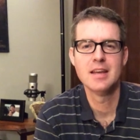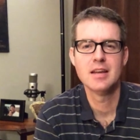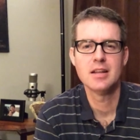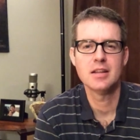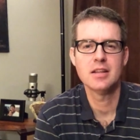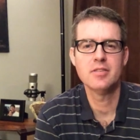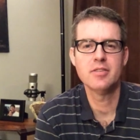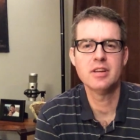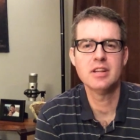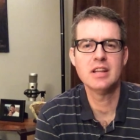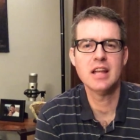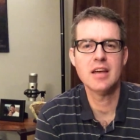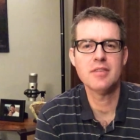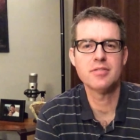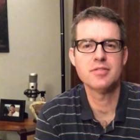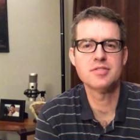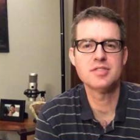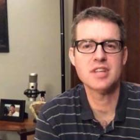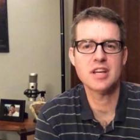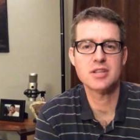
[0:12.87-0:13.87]
Living a life
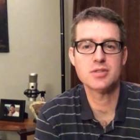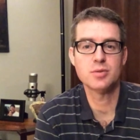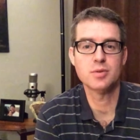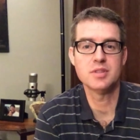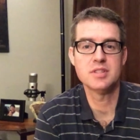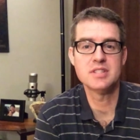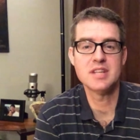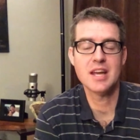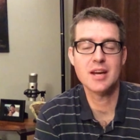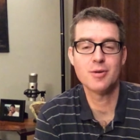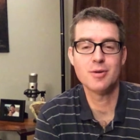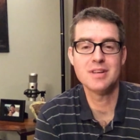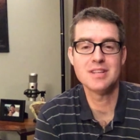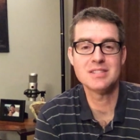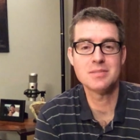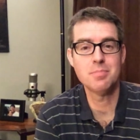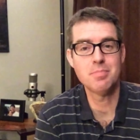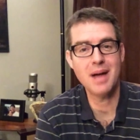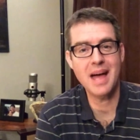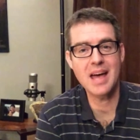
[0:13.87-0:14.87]
of sexual integrity
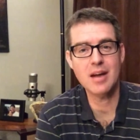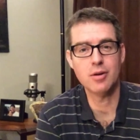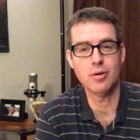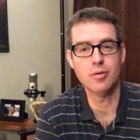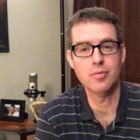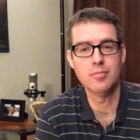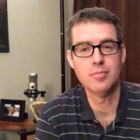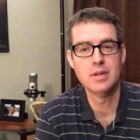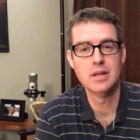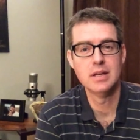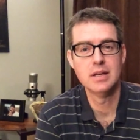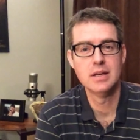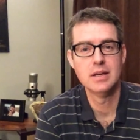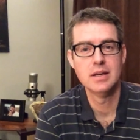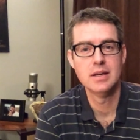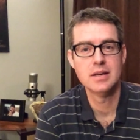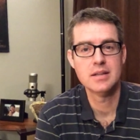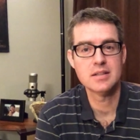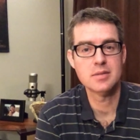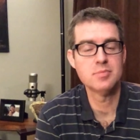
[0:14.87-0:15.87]
is a battle.
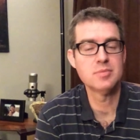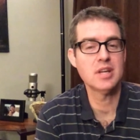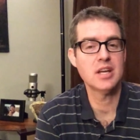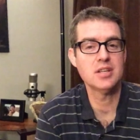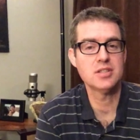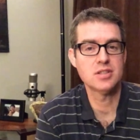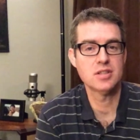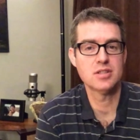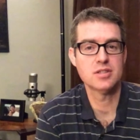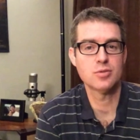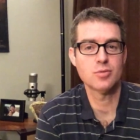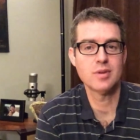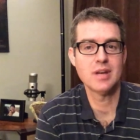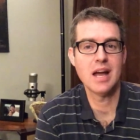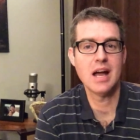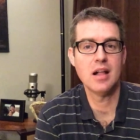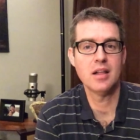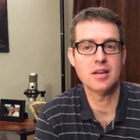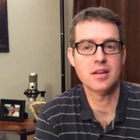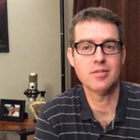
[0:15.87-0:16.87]
Temptation is a
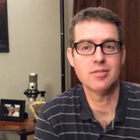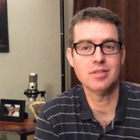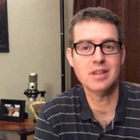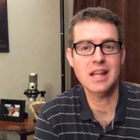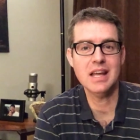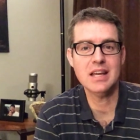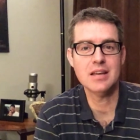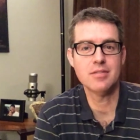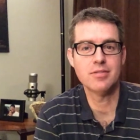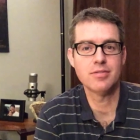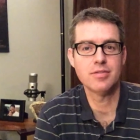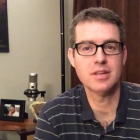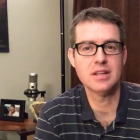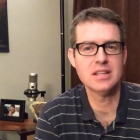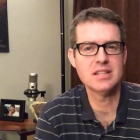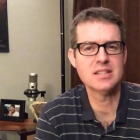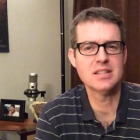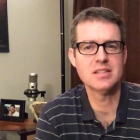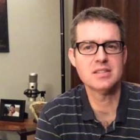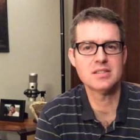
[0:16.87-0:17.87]
reality of life, it
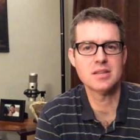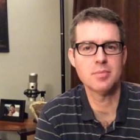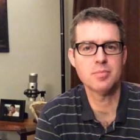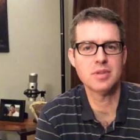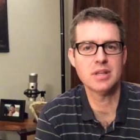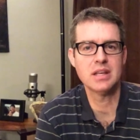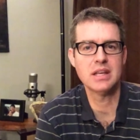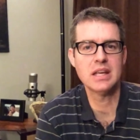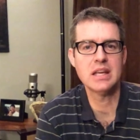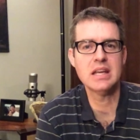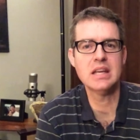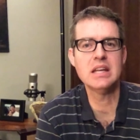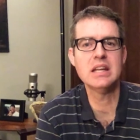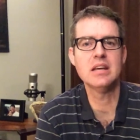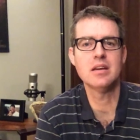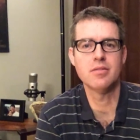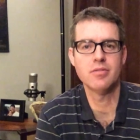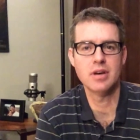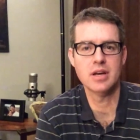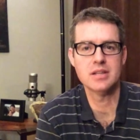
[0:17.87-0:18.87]
isn't something
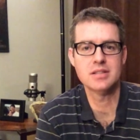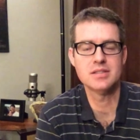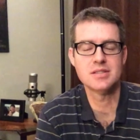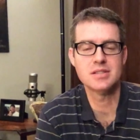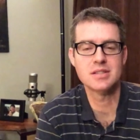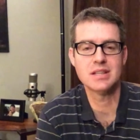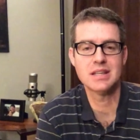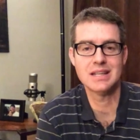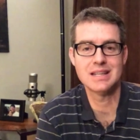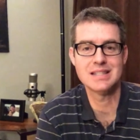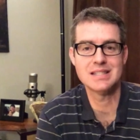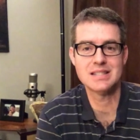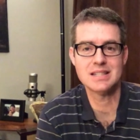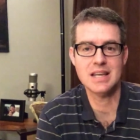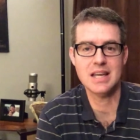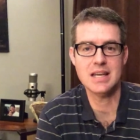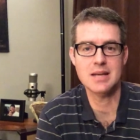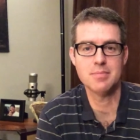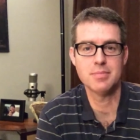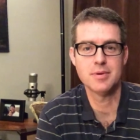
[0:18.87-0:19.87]
any of us can
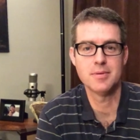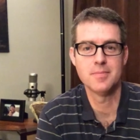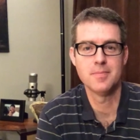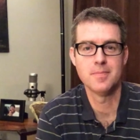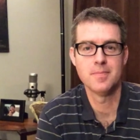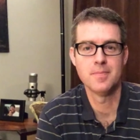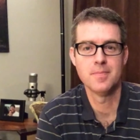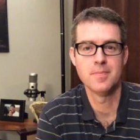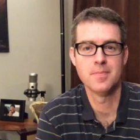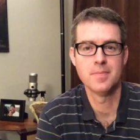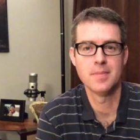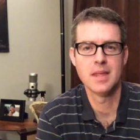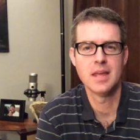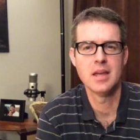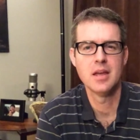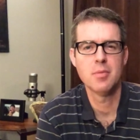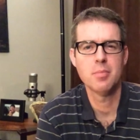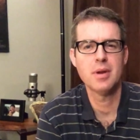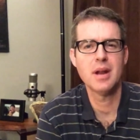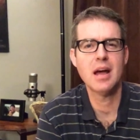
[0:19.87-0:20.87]
escape.
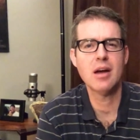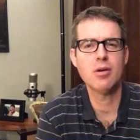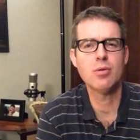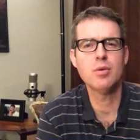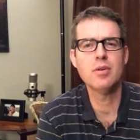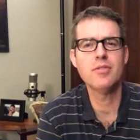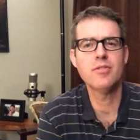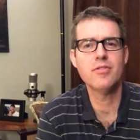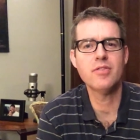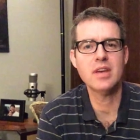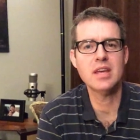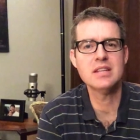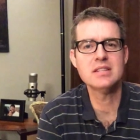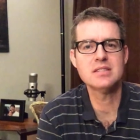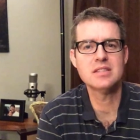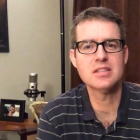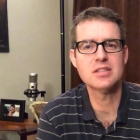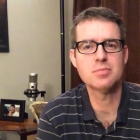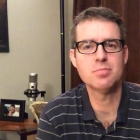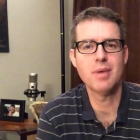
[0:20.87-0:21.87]
But how can we face
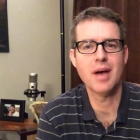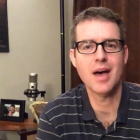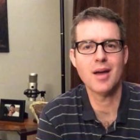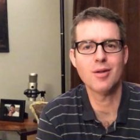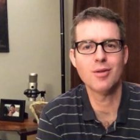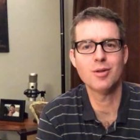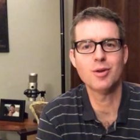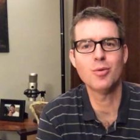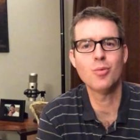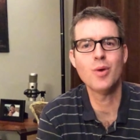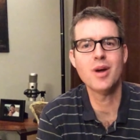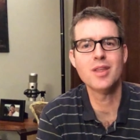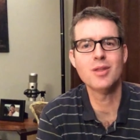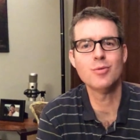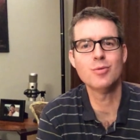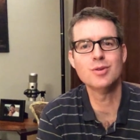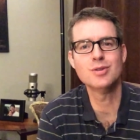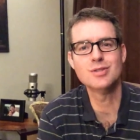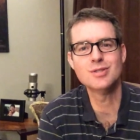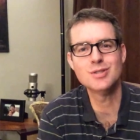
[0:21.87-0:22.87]
this battle in a way that
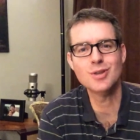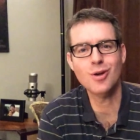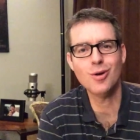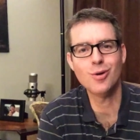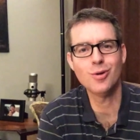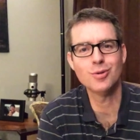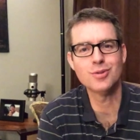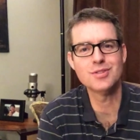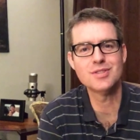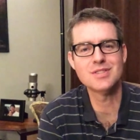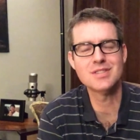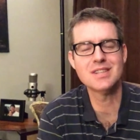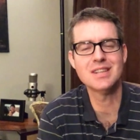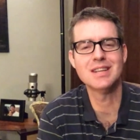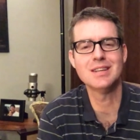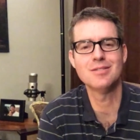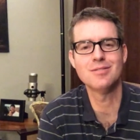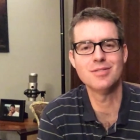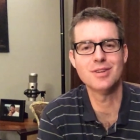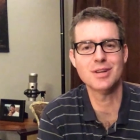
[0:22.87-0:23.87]
results
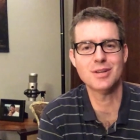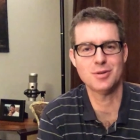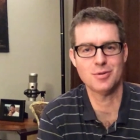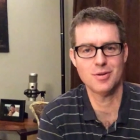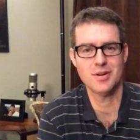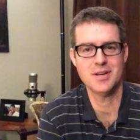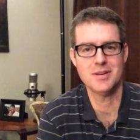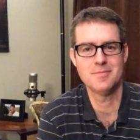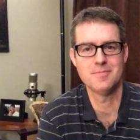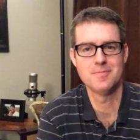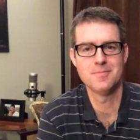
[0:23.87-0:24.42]
in victory?